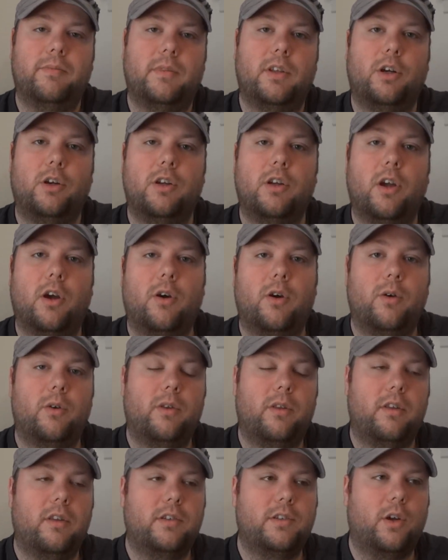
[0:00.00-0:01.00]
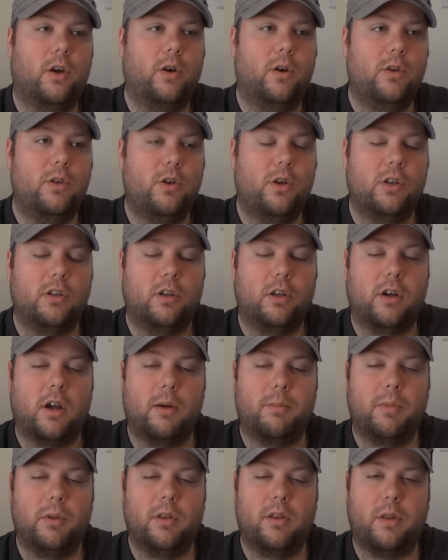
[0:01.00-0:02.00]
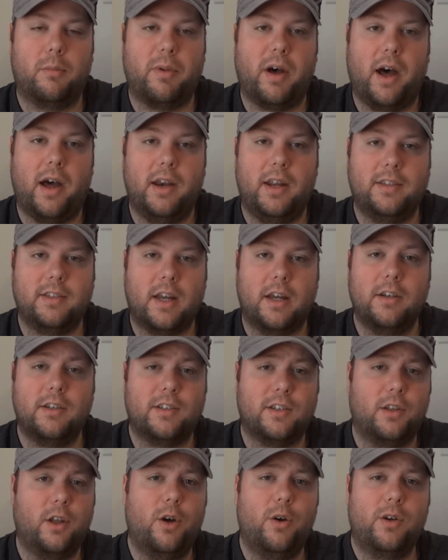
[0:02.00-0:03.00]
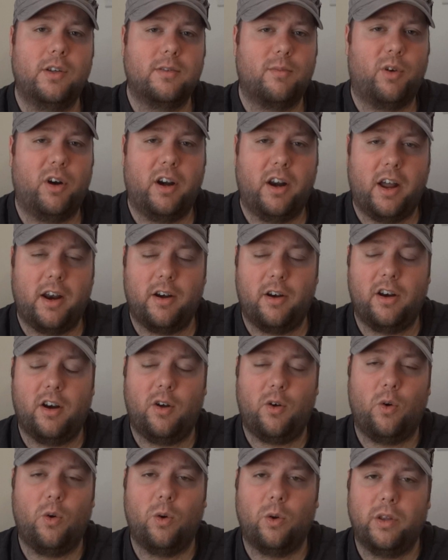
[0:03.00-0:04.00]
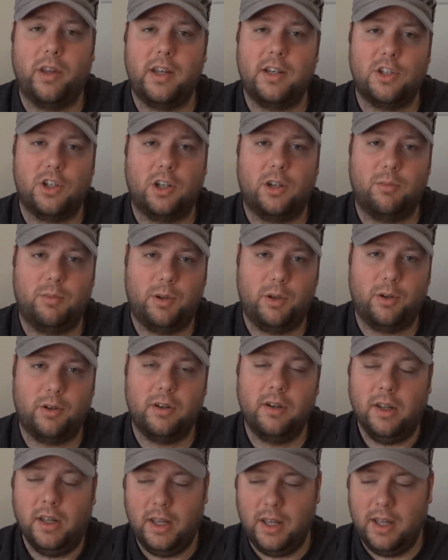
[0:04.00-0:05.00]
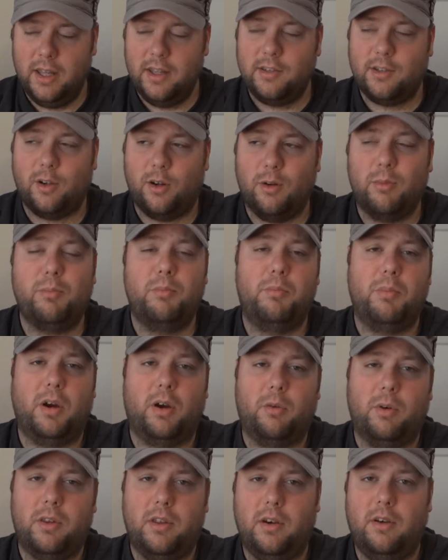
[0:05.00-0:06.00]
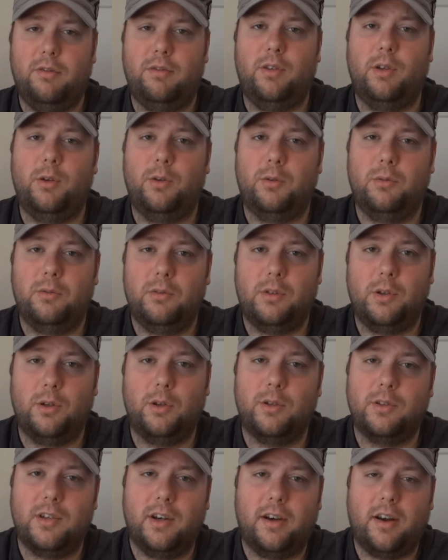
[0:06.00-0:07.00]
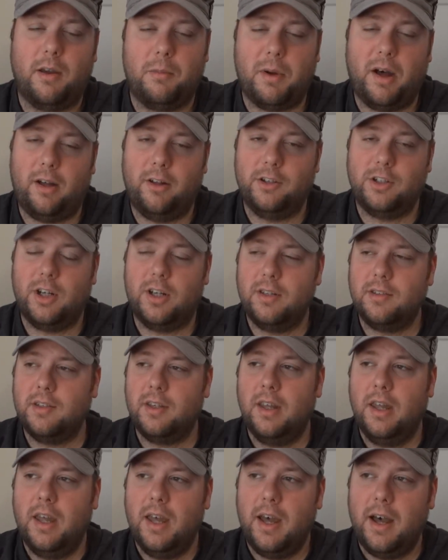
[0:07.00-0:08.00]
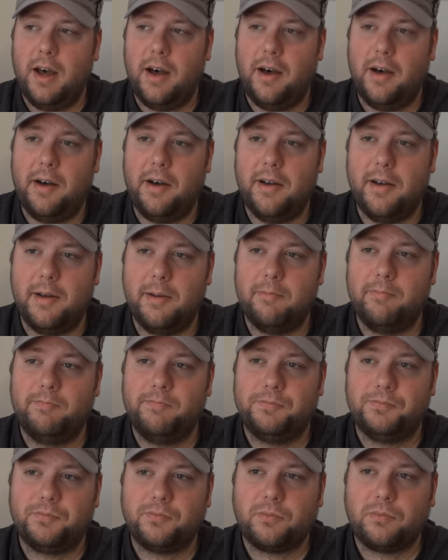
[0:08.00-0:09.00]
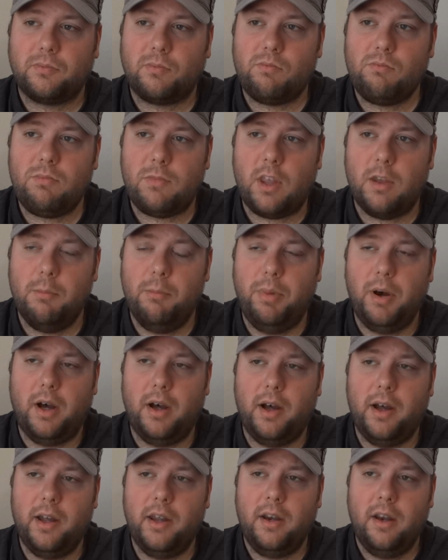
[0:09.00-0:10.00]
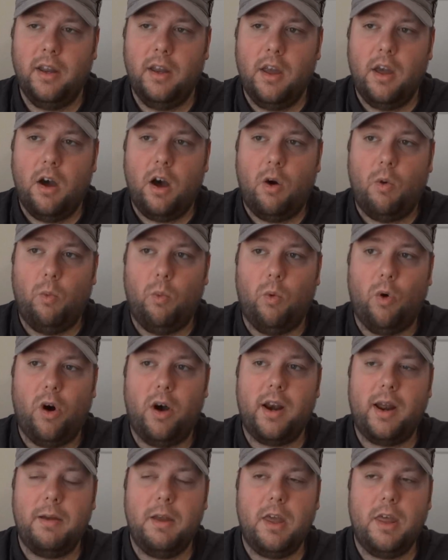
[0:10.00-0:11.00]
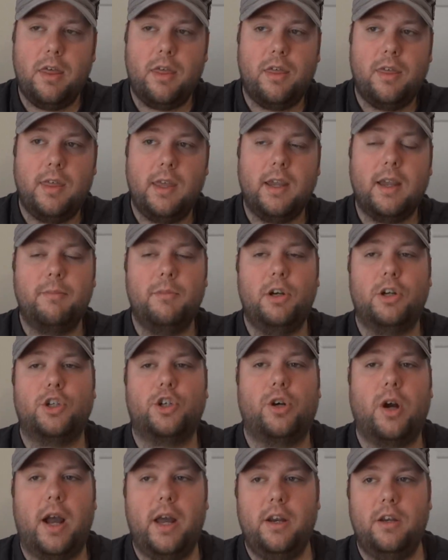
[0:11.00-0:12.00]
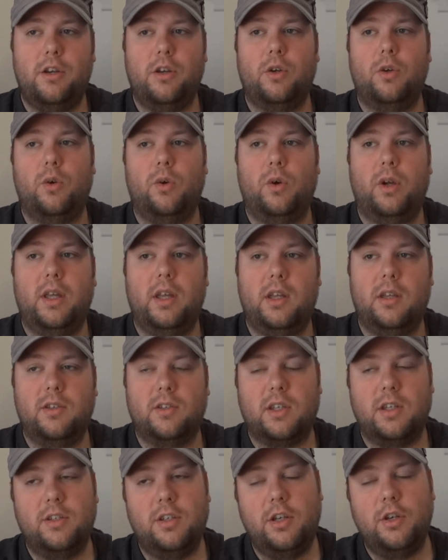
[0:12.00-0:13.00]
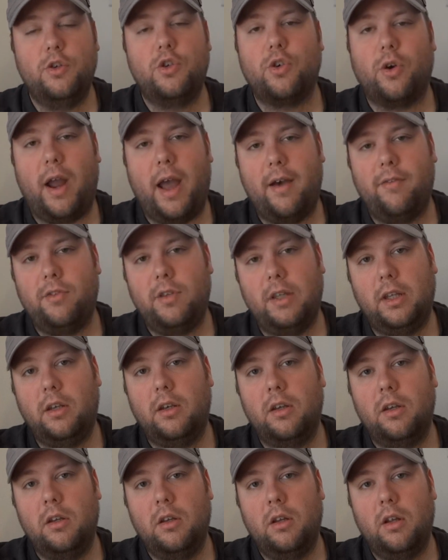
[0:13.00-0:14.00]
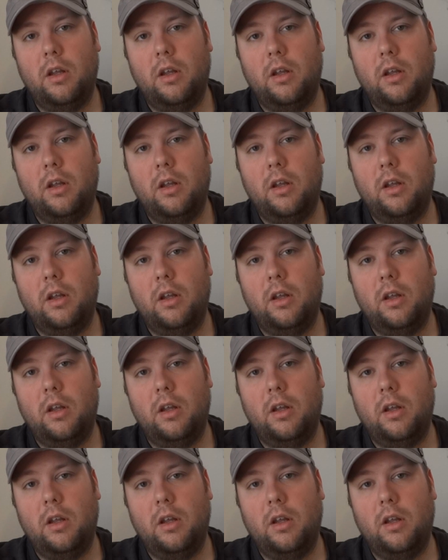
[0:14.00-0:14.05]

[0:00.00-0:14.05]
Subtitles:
there you go. So you could look up the bot. It's kind of slow because I'm running on an old ancient computer, so bear with it if you do use it, and I apologize. But what I think I'm going to try to do is continue drafting,